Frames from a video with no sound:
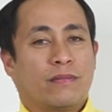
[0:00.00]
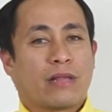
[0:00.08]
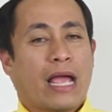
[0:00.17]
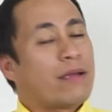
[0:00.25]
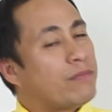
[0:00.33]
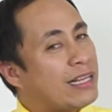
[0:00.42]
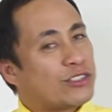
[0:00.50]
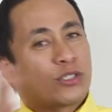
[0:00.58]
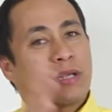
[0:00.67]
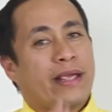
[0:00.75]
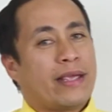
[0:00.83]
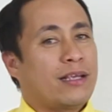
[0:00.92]
I'm not
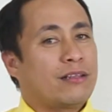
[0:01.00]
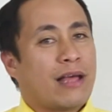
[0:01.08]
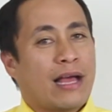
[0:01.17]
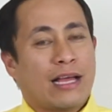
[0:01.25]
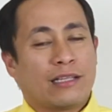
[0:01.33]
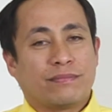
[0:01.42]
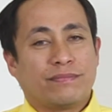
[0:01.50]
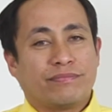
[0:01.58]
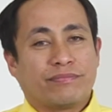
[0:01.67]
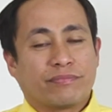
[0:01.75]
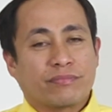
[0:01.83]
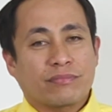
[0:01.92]
saying that
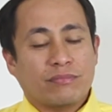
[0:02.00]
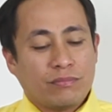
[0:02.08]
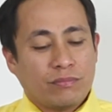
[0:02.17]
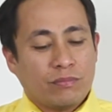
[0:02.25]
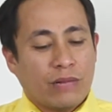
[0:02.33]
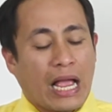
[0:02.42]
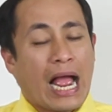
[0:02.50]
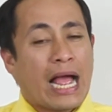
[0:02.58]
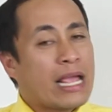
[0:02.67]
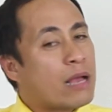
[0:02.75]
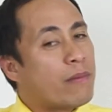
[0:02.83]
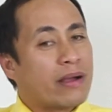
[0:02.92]

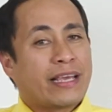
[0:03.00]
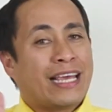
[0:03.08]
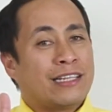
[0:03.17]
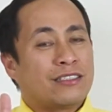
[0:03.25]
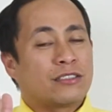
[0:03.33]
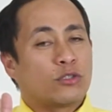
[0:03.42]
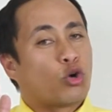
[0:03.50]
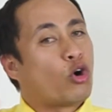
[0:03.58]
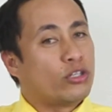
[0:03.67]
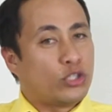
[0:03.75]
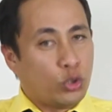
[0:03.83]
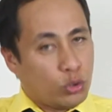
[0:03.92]
I am against
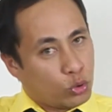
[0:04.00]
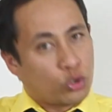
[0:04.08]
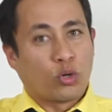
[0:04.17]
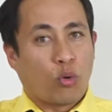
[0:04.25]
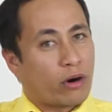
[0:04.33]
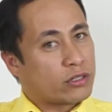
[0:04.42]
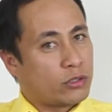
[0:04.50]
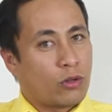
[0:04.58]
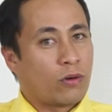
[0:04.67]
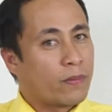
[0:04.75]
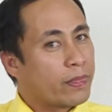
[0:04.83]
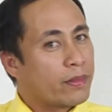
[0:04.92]
good works.
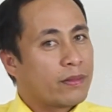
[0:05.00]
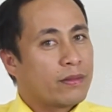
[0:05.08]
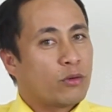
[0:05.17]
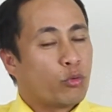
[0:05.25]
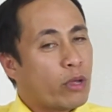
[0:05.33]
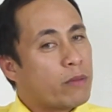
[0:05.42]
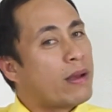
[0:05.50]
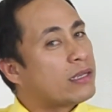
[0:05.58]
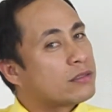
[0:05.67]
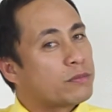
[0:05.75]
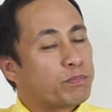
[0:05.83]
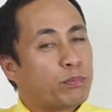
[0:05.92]
No. We
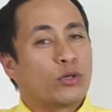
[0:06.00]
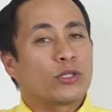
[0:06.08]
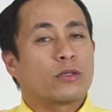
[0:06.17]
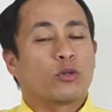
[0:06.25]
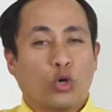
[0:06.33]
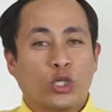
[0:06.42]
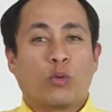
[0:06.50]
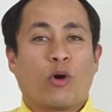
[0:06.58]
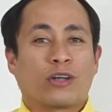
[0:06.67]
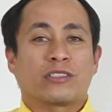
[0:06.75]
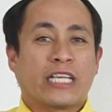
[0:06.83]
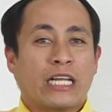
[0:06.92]
must put good
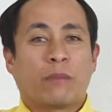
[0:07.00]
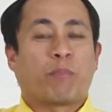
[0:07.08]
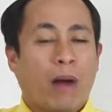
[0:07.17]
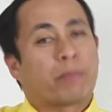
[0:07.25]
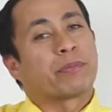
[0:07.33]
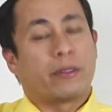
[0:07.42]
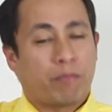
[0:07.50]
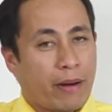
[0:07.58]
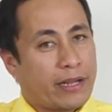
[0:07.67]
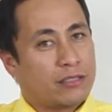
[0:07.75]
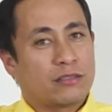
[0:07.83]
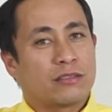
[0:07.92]
works in a proper
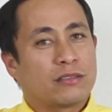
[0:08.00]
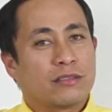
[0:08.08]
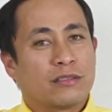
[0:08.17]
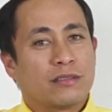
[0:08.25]
place.